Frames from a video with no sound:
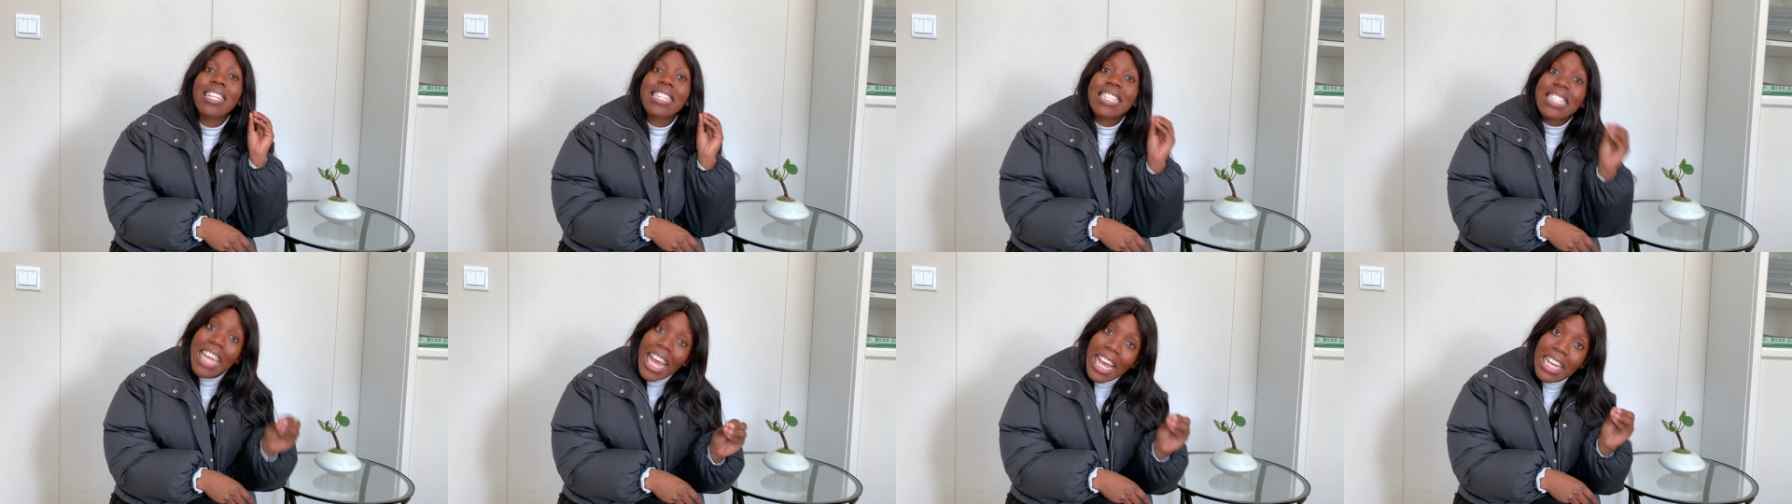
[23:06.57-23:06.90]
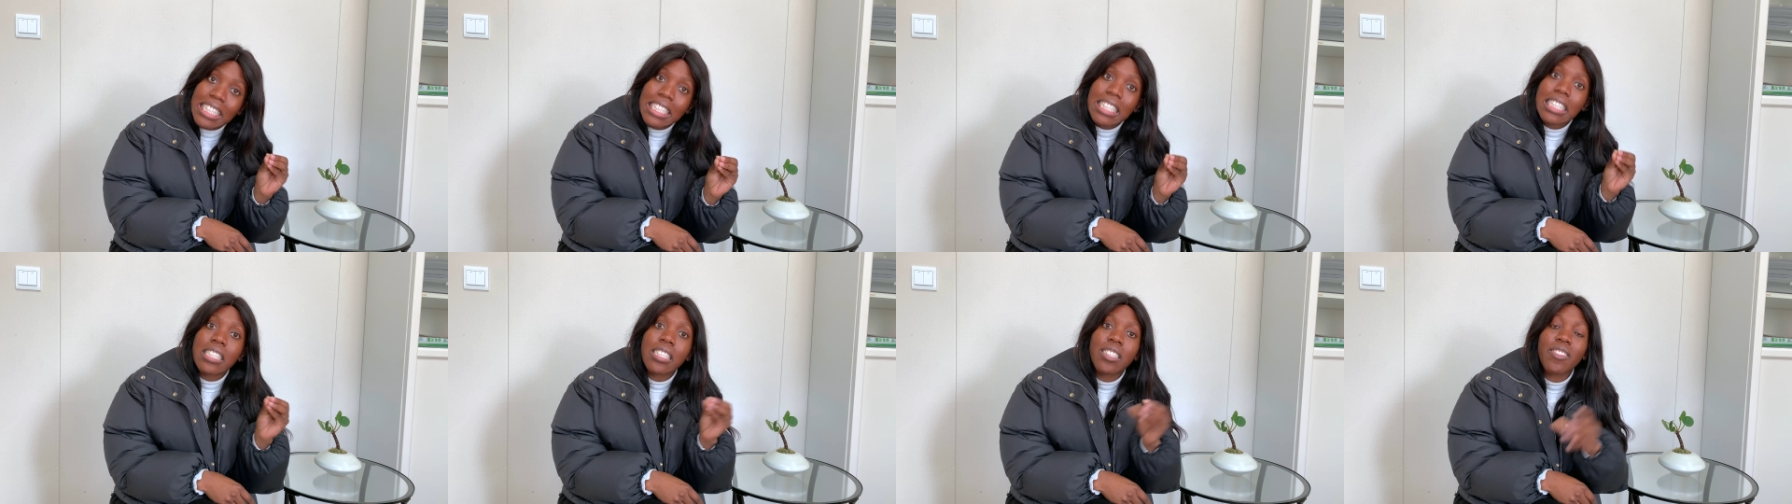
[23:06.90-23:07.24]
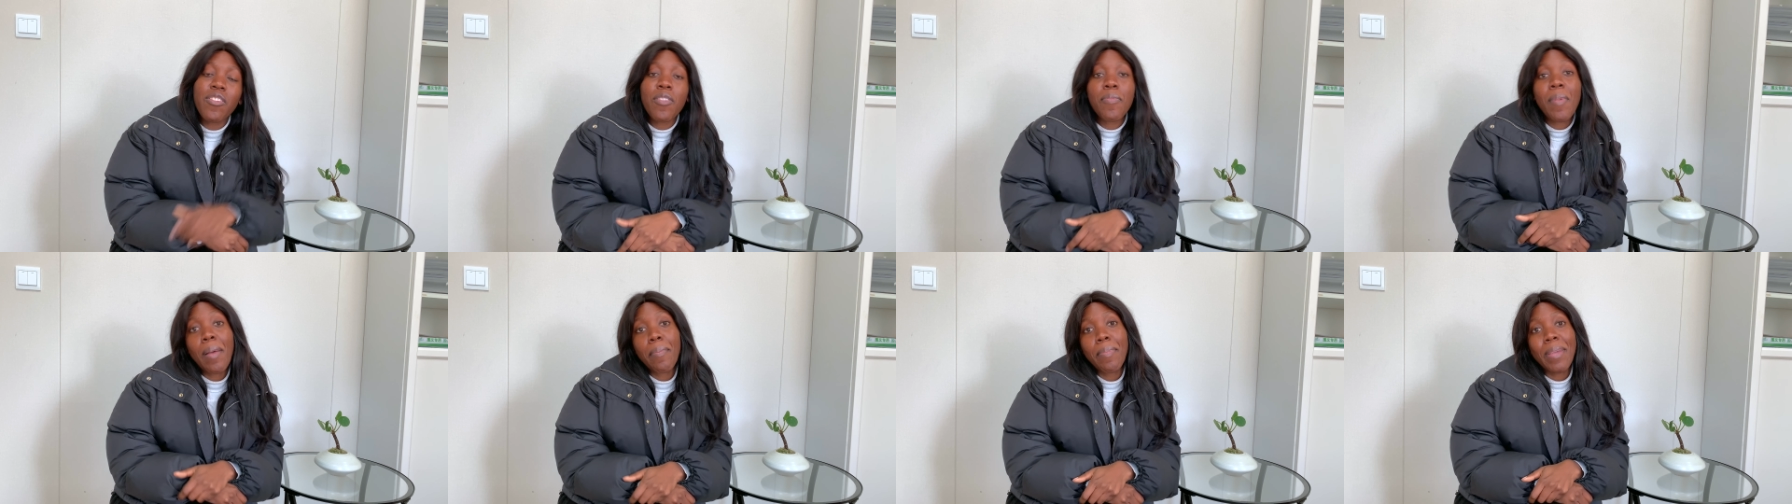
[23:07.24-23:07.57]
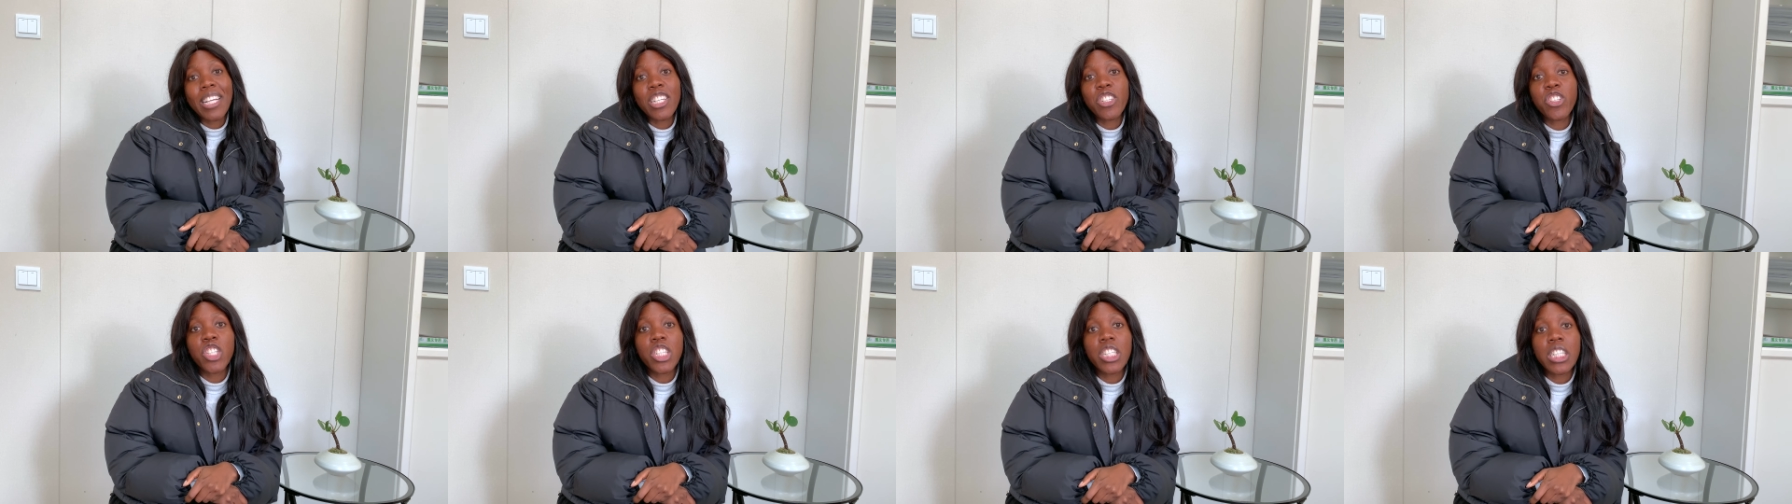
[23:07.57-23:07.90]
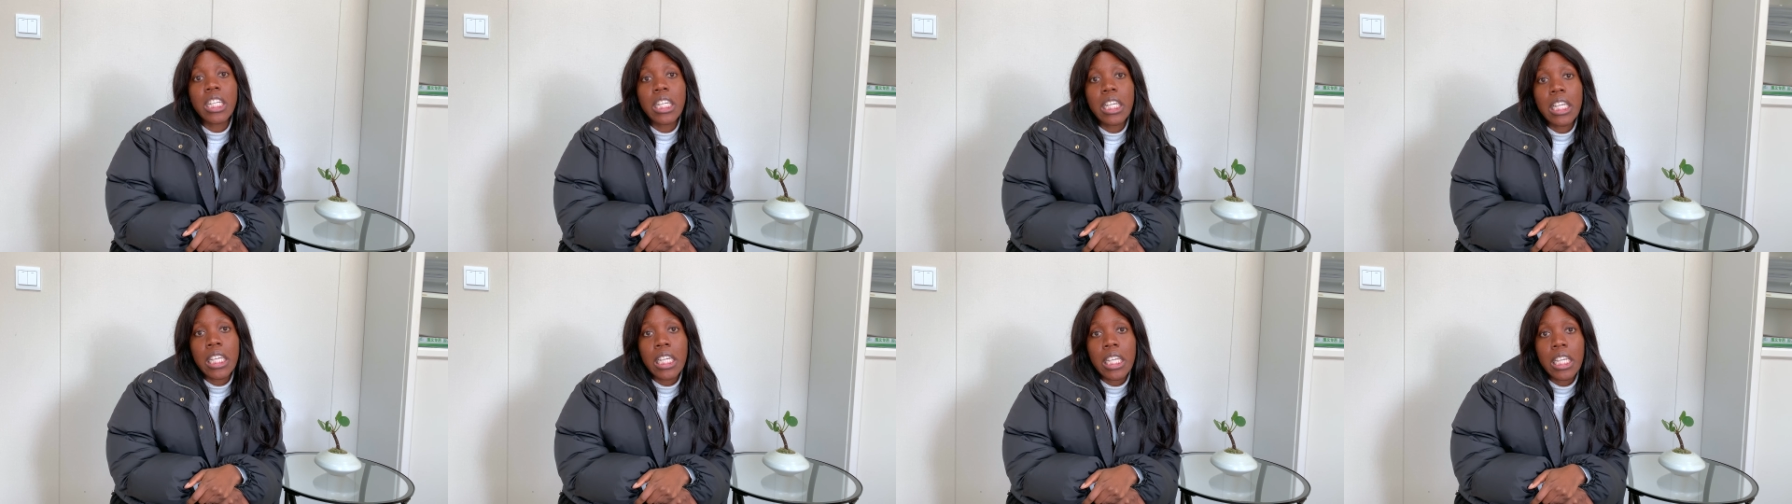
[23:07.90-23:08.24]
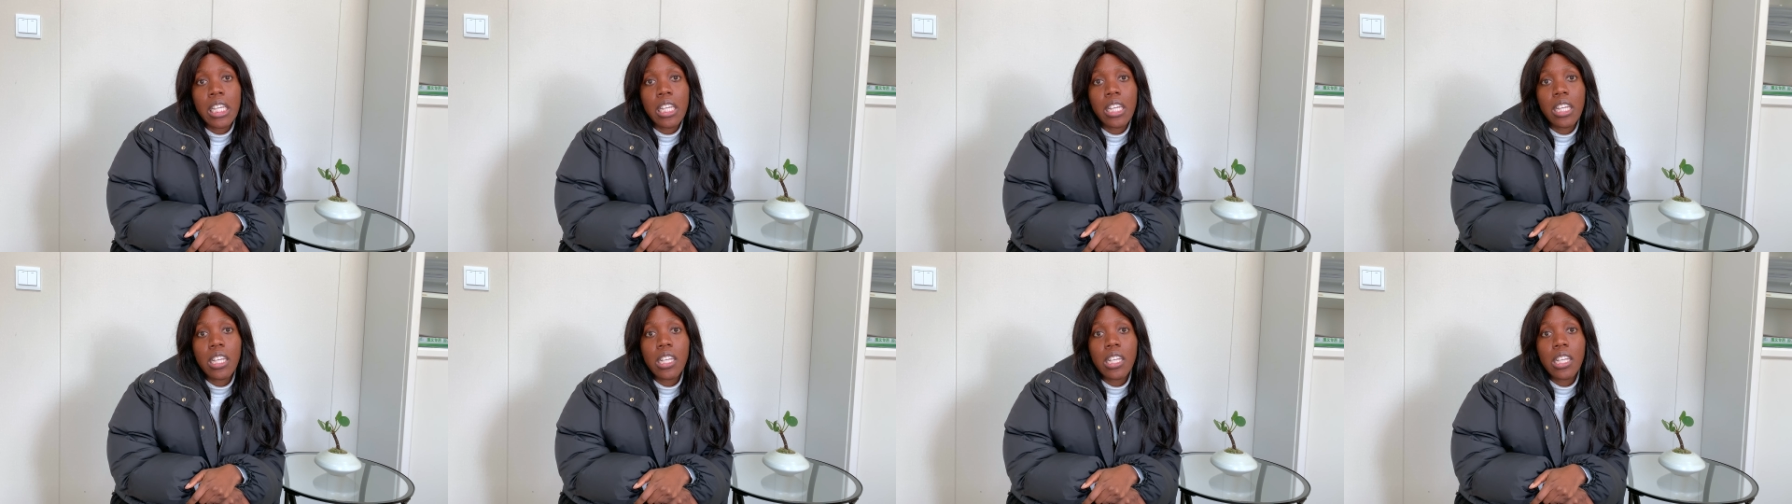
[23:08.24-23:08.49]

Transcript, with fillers: tests for my P G C E.